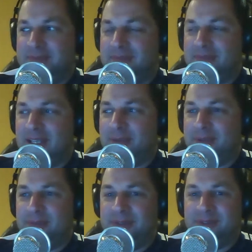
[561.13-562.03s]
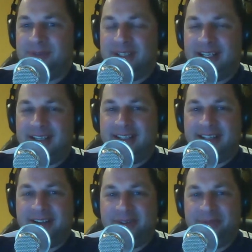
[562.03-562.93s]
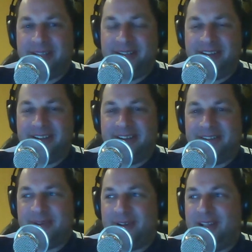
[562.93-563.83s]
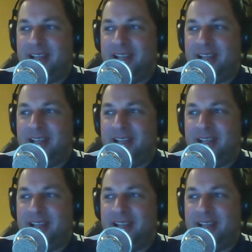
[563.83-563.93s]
Yeah, we'll get into that a little bit later as well.